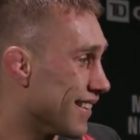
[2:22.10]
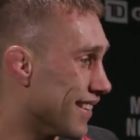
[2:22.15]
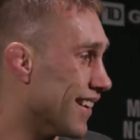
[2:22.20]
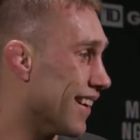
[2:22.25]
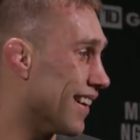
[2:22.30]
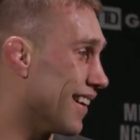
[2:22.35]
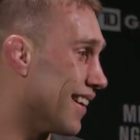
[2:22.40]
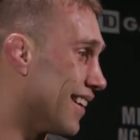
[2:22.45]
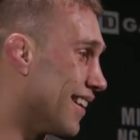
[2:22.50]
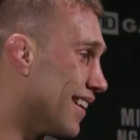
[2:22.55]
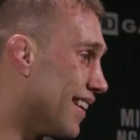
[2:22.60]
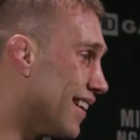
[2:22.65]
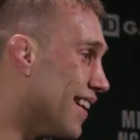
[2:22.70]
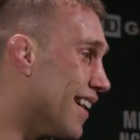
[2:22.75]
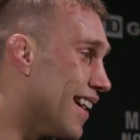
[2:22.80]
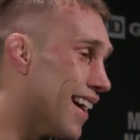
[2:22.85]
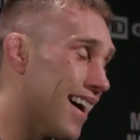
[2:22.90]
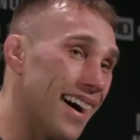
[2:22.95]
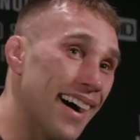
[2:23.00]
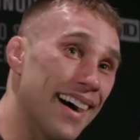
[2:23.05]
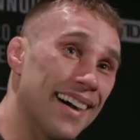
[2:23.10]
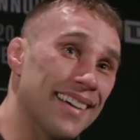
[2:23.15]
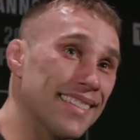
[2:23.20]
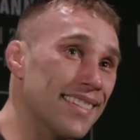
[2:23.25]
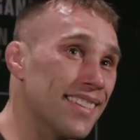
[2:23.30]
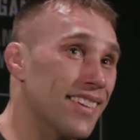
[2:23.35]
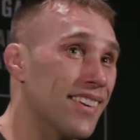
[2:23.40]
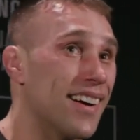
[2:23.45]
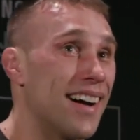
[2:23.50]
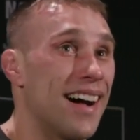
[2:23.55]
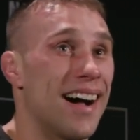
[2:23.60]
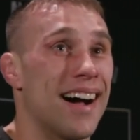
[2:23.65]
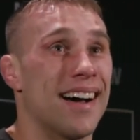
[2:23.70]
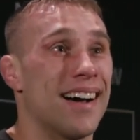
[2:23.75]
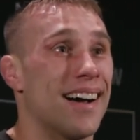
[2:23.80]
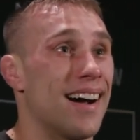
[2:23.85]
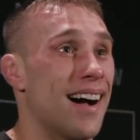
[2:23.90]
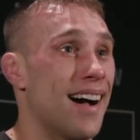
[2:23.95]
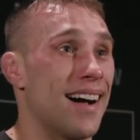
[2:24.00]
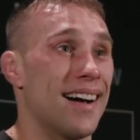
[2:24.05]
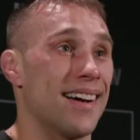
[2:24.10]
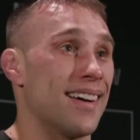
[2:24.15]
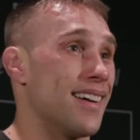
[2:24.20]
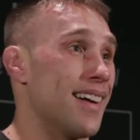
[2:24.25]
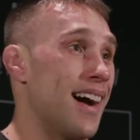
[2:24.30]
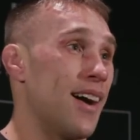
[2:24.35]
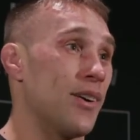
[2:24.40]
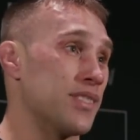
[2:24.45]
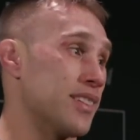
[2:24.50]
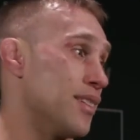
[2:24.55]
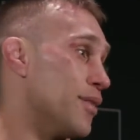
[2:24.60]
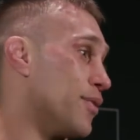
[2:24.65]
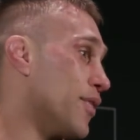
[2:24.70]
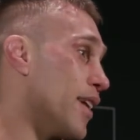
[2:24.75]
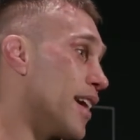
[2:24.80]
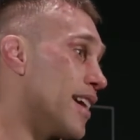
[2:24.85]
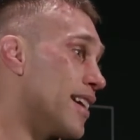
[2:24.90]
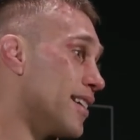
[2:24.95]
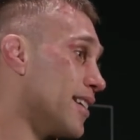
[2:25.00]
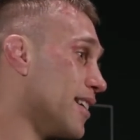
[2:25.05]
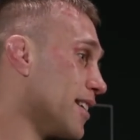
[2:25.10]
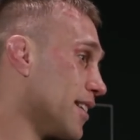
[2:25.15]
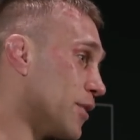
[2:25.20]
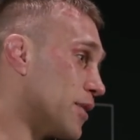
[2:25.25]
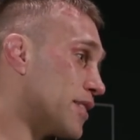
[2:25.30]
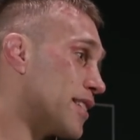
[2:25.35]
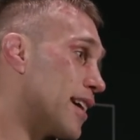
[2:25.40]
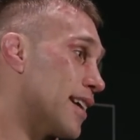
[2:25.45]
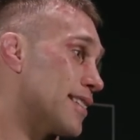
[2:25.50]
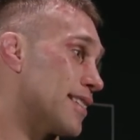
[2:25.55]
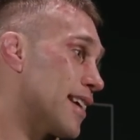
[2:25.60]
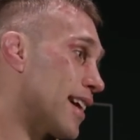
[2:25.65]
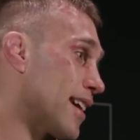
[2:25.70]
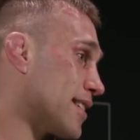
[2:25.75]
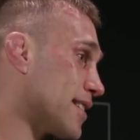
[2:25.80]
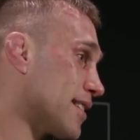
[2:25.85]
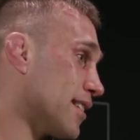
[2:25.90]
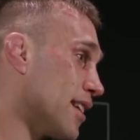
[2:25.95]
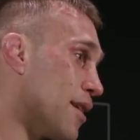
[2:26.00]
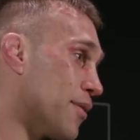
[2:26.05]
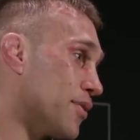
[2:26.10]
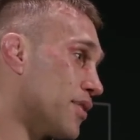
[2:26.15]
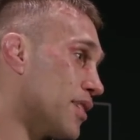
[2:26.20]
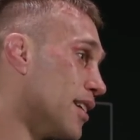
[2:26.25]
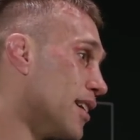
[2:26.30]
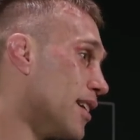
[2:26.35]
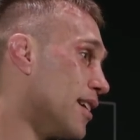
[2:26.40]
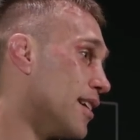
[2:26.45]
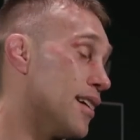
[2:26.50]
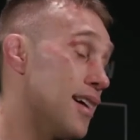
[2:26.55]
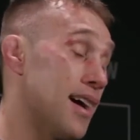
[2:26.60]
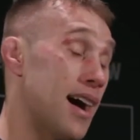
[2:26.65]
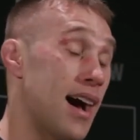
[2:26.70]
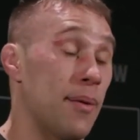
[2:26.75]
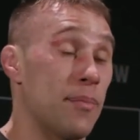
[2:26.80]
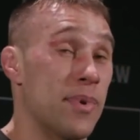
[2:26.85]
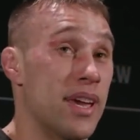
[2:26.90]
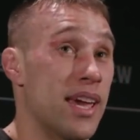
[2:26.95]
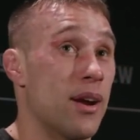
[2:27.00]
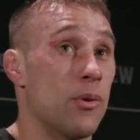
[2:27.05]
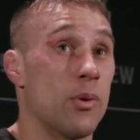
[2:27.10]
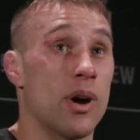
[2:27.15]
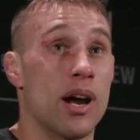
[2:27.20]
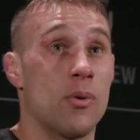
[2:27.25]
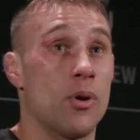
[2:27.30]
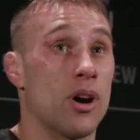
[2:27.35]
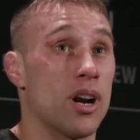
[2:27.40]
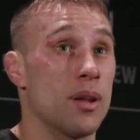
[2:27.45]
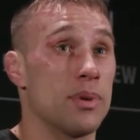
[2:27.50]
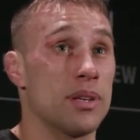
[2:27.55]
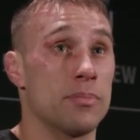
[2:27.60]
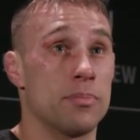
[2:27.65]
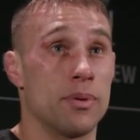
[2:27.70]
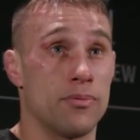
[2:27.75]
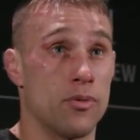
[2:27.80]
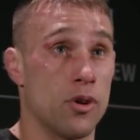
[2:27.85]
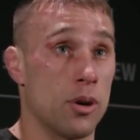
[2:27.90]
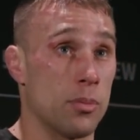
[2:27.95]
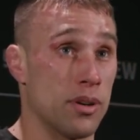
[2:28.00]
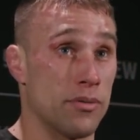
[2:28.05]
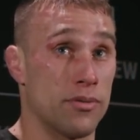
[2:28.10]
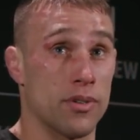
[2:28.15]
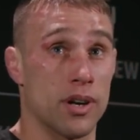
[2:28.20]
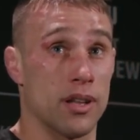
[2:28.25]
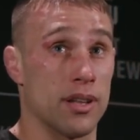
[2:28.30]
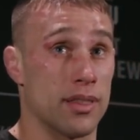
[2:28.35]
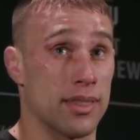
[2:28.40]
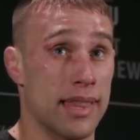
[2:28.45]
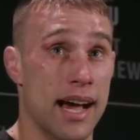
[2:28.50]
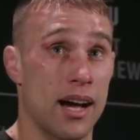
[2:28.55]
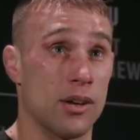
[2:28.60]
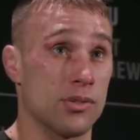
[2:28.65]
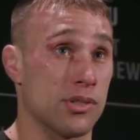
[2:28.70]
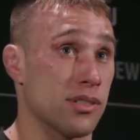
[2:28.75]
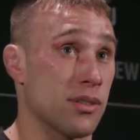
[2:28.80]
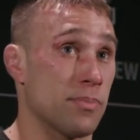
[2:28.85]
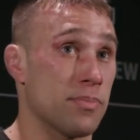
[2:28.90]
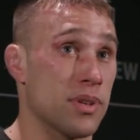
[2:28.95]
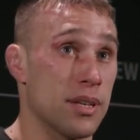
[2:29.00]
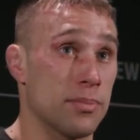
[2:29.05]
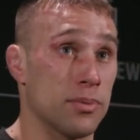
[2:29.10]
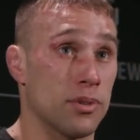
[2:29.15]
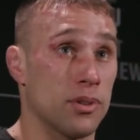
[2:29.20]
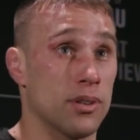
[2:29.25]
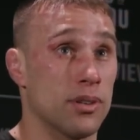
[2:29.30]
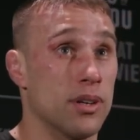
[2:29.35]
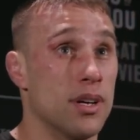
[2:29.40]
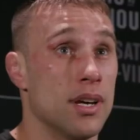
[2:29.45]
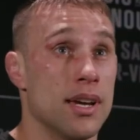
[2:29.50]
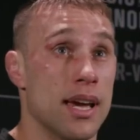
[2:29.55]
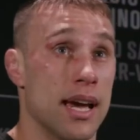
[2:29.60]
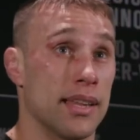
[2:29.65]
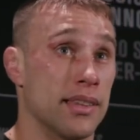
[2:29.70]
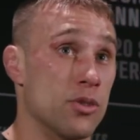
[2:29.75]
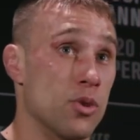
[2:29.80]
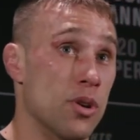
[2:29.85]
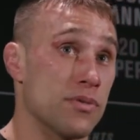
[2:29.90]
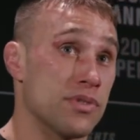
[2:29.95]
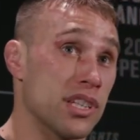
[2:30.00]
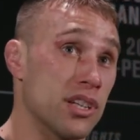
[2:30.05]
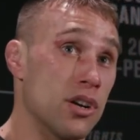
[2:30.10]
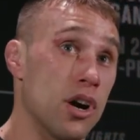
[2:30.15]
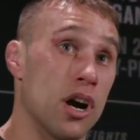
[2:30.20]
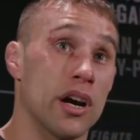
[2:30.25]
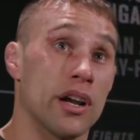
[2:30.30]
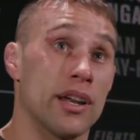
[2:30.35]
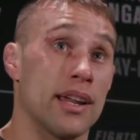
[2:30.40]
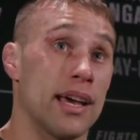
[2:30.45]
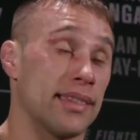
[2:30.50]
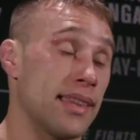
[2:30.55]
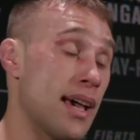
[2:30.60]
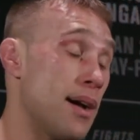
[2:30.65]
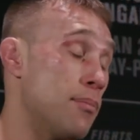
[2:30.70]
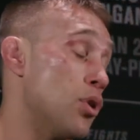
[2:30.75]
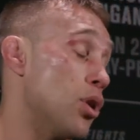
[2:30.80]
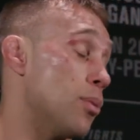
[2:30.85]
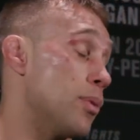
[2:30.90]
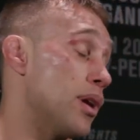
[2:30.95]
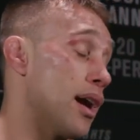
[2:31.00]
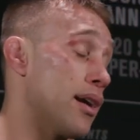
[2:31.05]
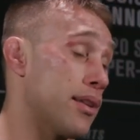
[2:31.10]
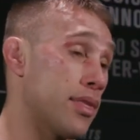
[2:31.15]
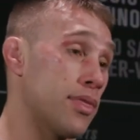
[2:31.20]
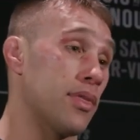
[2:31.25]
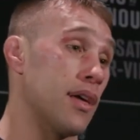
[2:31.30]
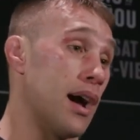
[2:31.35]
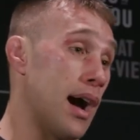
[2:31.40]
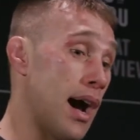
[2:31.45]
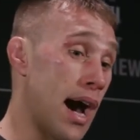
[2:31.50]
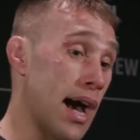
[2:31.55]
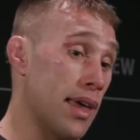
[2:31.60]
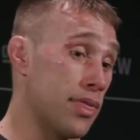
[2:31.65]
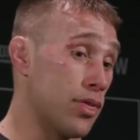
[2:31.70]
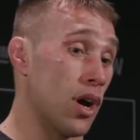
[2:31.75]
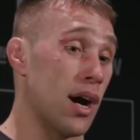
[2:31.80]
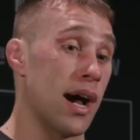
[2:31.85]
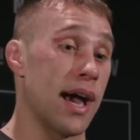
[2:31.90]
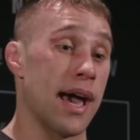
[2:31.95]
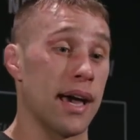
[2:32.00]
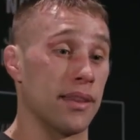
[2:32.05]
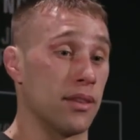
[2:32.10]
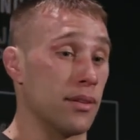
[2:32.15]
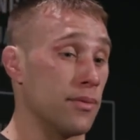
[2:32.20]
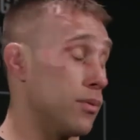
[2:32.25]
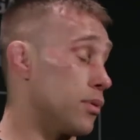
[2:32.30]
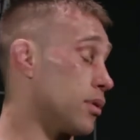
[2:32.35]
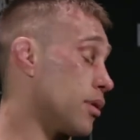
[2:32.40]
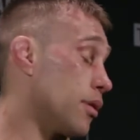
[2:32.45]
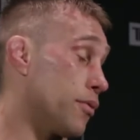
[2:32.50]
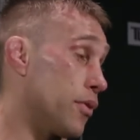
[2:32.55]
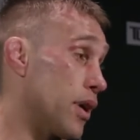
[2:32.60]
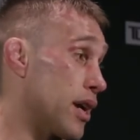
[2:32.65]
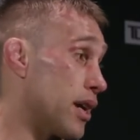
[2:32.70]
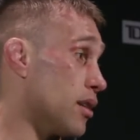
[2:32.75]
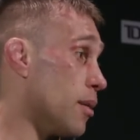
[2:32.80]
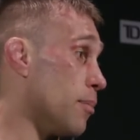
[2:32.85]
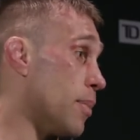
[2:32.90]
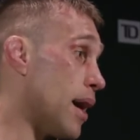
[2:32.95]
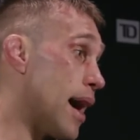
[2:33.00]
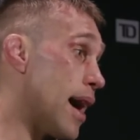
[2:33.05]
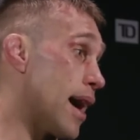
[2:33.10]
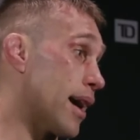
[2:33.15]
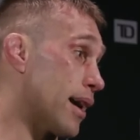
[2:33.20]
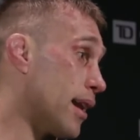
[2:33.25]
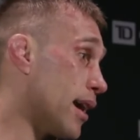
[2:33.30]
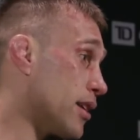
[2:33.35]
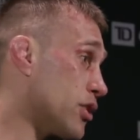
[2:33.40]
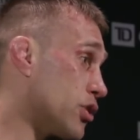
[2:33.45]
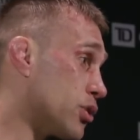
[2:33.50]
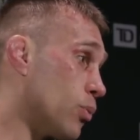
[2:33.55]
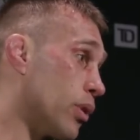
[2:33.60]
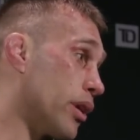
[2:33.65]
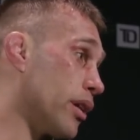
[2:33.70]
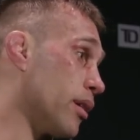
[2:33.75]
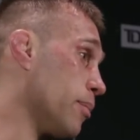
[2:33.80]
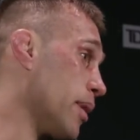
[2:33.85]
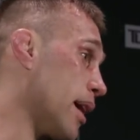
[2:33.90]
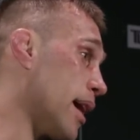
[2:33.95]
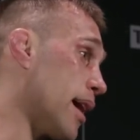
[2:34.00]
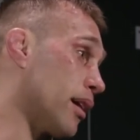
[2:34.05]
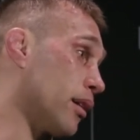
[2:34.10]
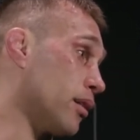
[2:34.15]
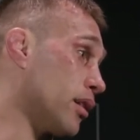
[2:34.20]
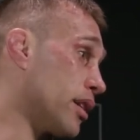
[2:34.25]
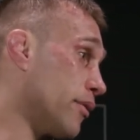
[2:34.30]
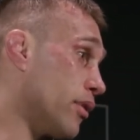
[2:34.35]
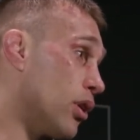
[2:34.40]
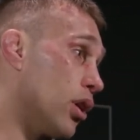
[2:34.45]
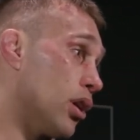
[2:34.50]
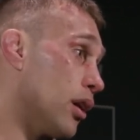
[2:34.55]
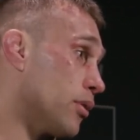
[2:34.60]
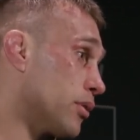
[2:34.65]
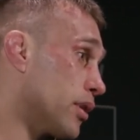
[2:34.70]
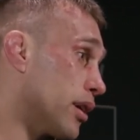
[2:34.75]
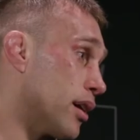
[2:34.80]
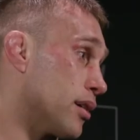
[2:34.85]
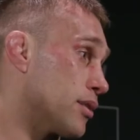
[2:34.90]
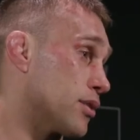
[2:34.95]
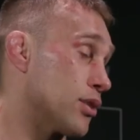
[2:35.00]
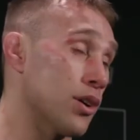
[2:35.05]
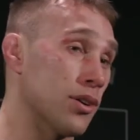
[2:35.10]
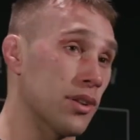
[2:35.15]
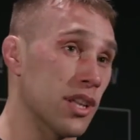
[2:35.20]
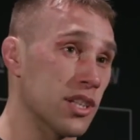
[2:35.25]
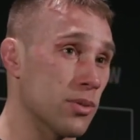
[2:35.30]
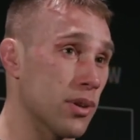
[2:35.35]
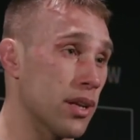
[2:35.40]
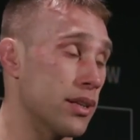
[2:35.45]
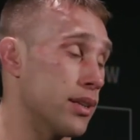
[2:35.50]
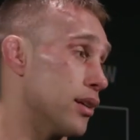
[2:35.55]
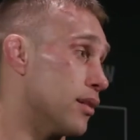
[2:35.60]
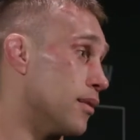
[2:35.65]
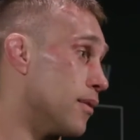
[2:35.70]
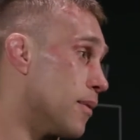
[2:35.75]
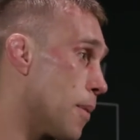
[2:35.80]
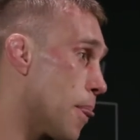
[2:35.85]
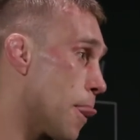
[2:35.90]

Yeah. Uh, you know, I was in a fight. There was 10 seconds left. I'm here where I want to be, performing in front of thousands of people at the UFC Garden. At that moment, I, I thought I had the, the fight in the bag, and I just wanted to bang and leave it all out there. So that's what I did.